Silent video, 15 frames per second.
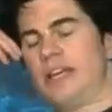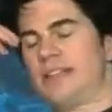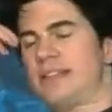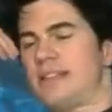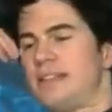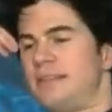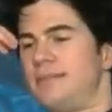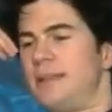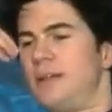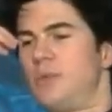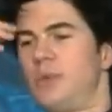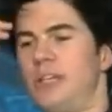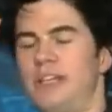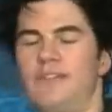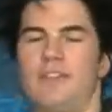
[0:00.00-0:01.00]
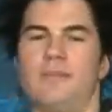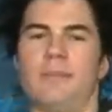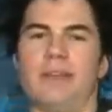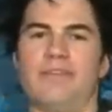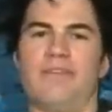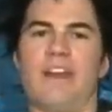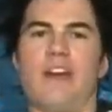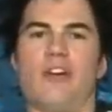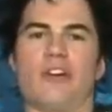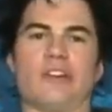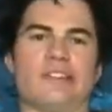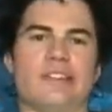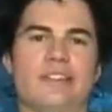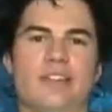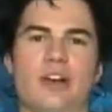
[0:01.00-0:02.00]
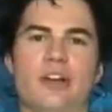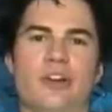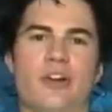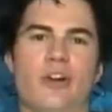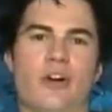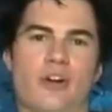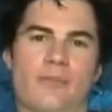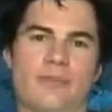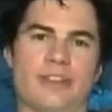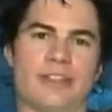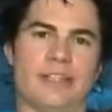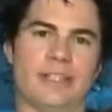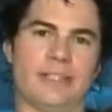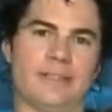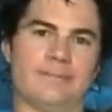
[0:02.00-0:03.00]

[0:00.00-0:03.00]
of wits, it wouldn't even be fair because he's unarmed.